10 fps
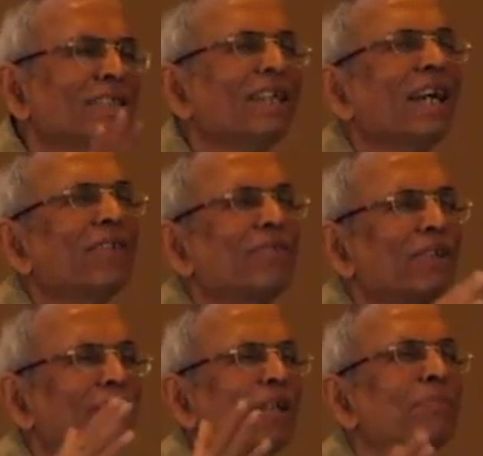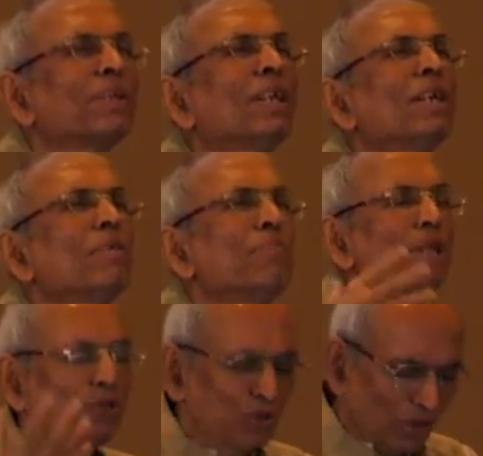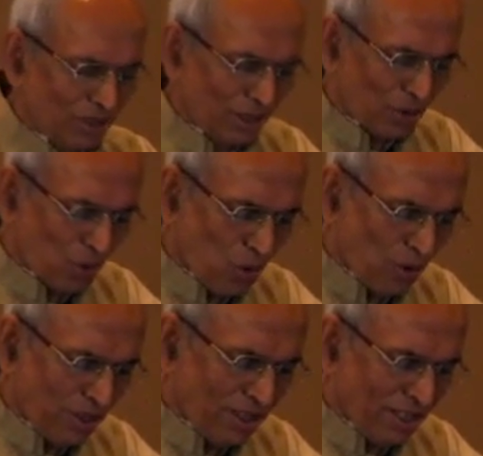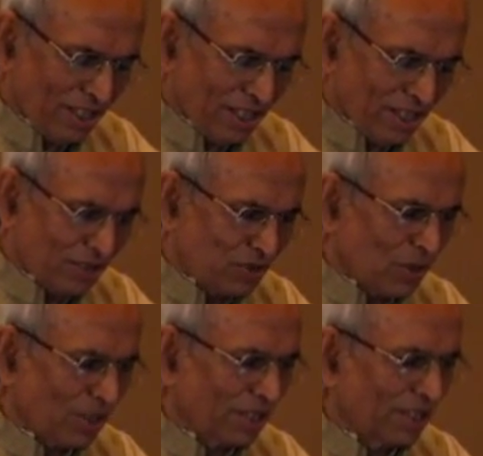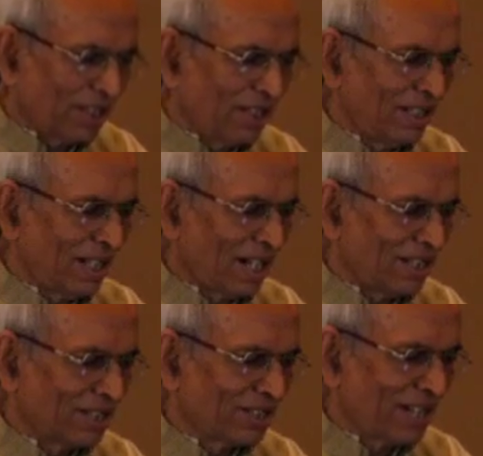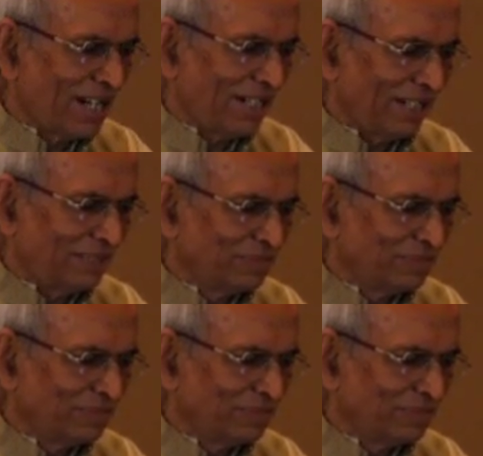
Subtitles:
they have developed based on their own historical understanding.